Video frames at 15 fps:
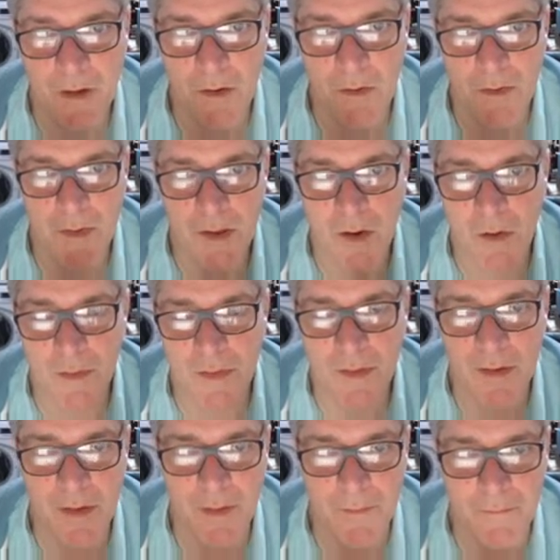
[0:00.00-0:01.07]
on the on
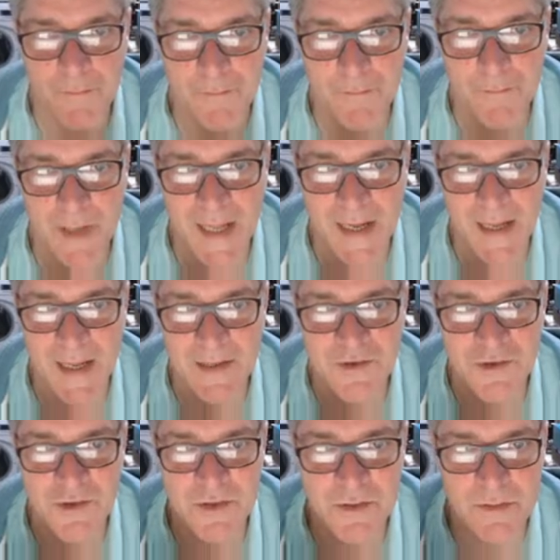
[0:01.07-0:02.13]
the black
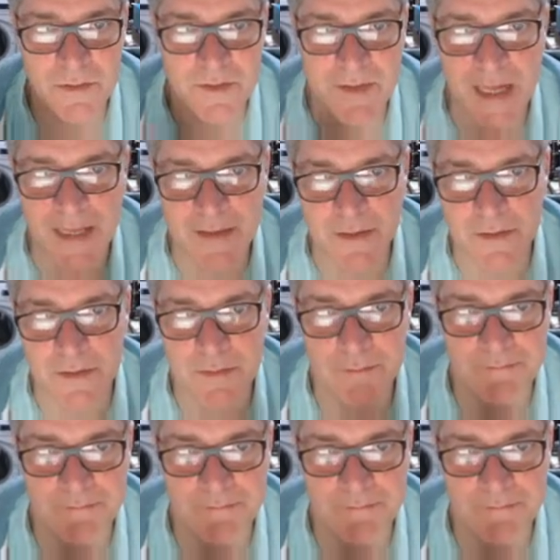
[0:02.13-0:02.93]
edge standard.